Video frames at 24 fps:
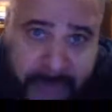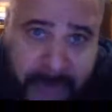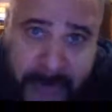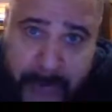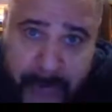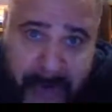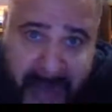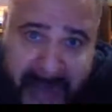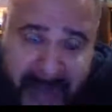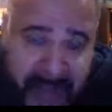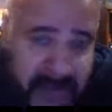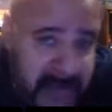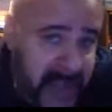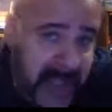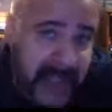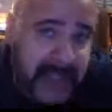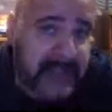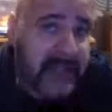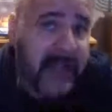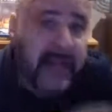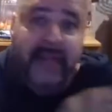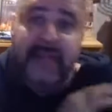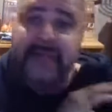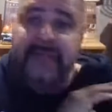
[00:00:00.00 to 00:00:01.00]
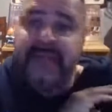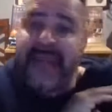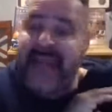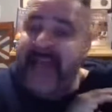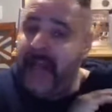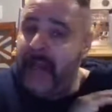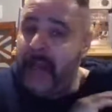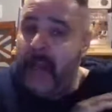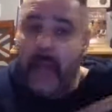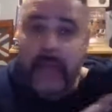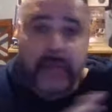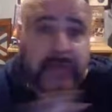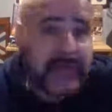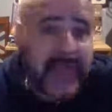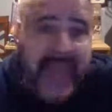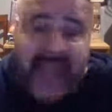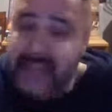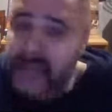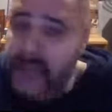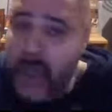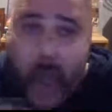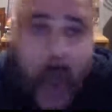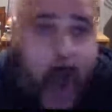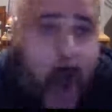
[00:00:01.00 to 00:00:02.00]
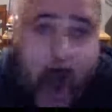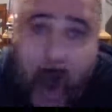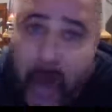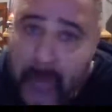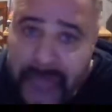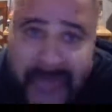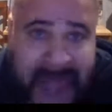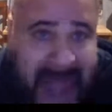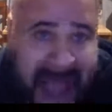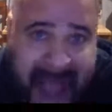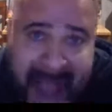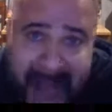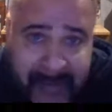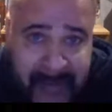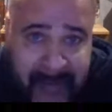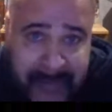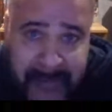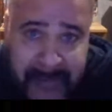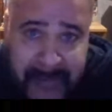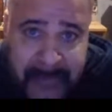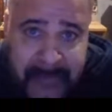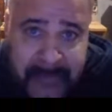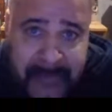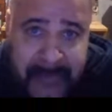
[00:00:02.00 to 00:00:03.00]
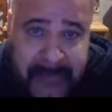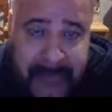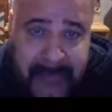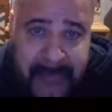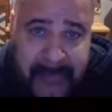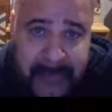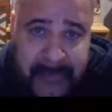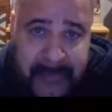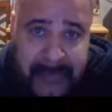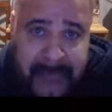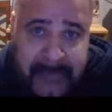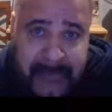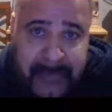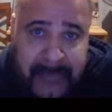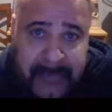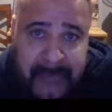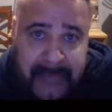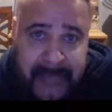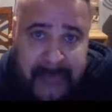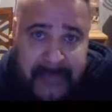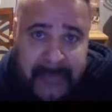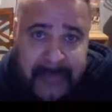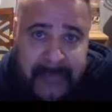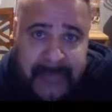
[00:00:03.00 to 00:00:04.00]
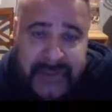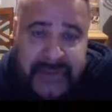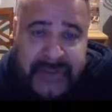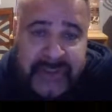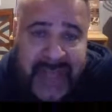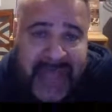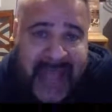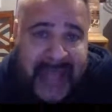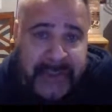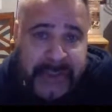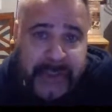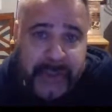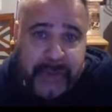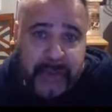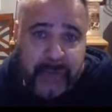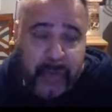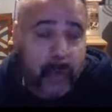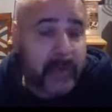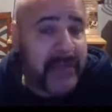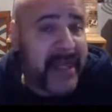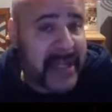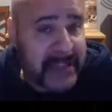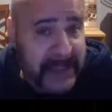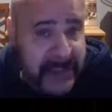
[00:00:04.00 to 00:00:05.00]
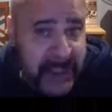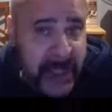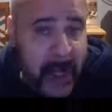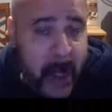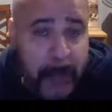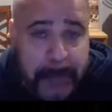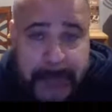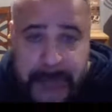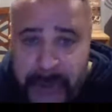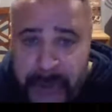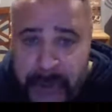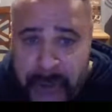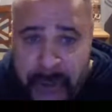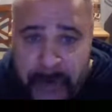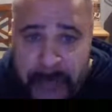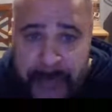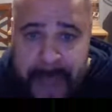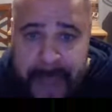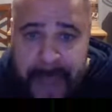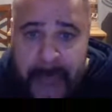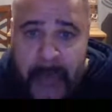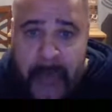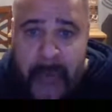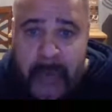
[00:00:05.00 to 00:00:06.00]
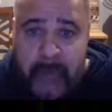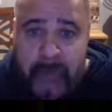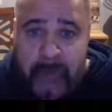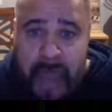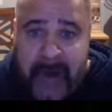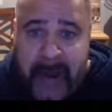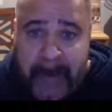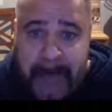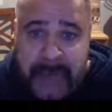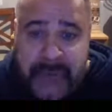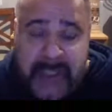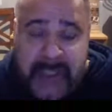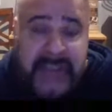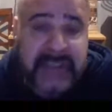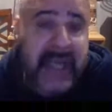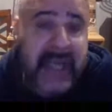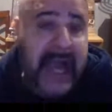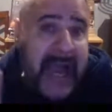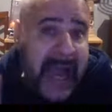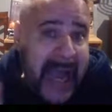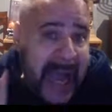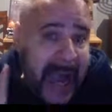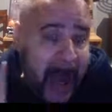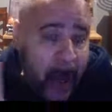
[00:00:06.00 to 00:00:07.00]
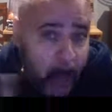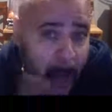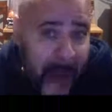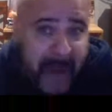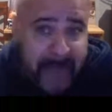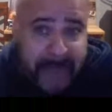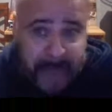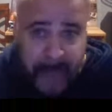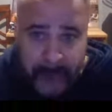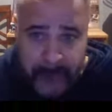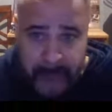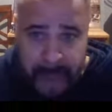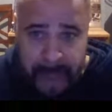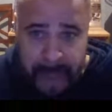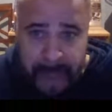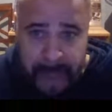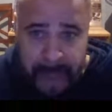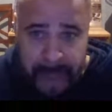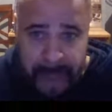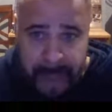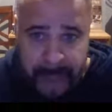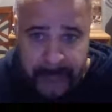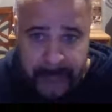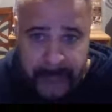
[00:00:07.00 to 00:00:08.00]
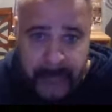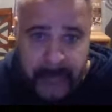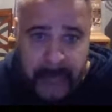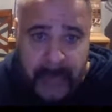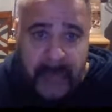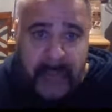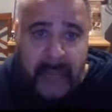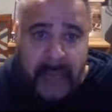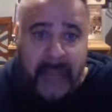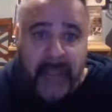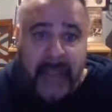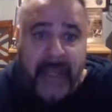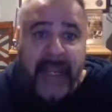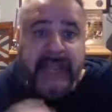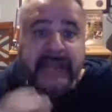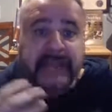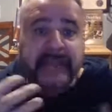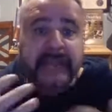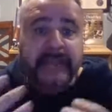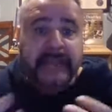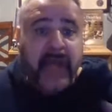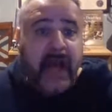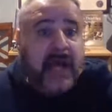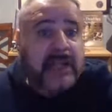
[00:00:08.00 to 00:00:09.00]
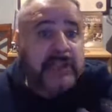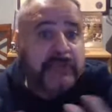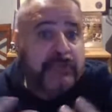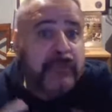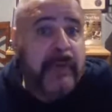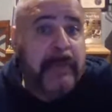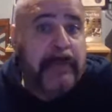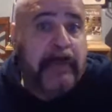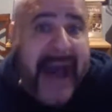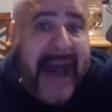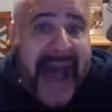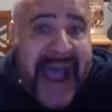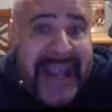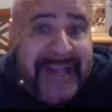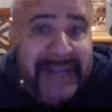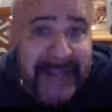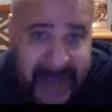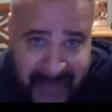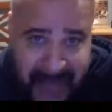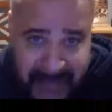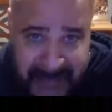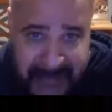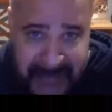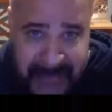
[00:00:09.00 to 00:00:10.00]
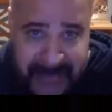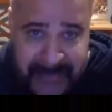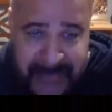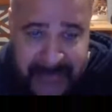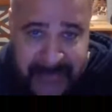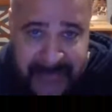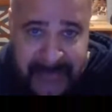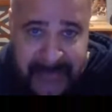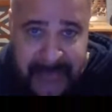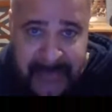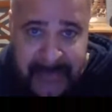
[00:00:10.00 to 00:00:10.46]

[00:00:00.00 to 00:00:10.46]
the United States. That's all that statue or that sculpture represents. However, it does remind us